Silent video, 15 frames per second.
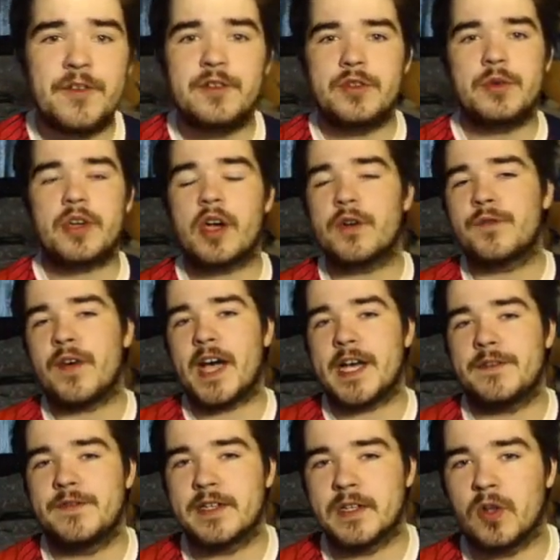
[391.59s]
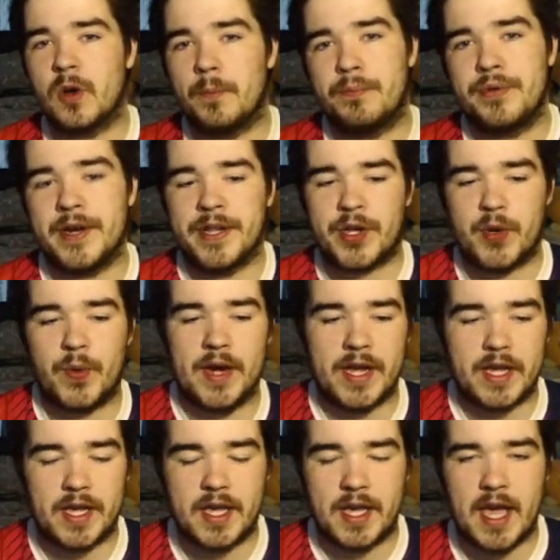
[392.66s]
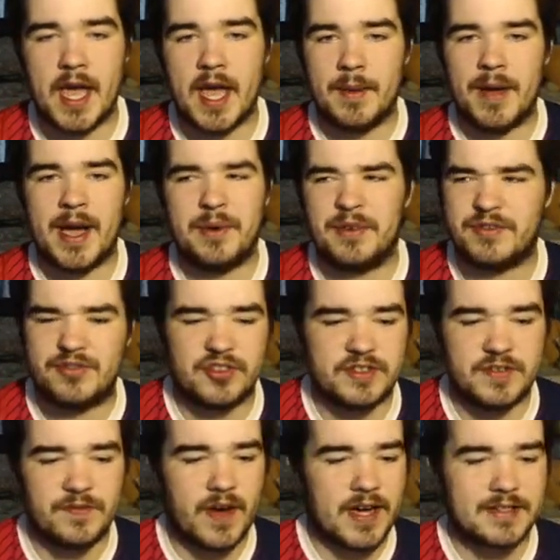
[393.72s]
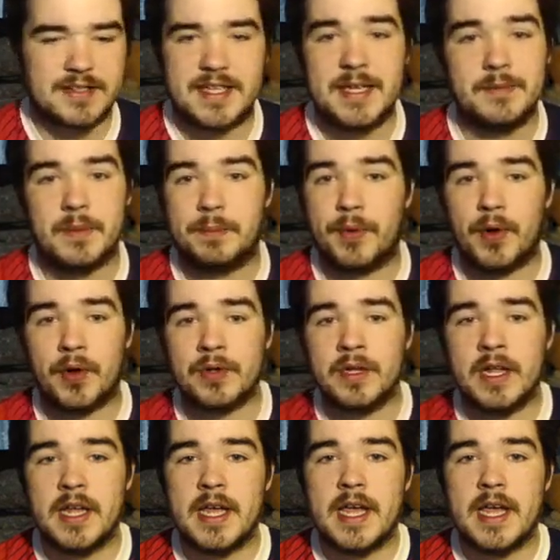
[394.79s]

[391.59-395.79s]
you do go 5-0 up pretty quick, I would just advise keep the ball.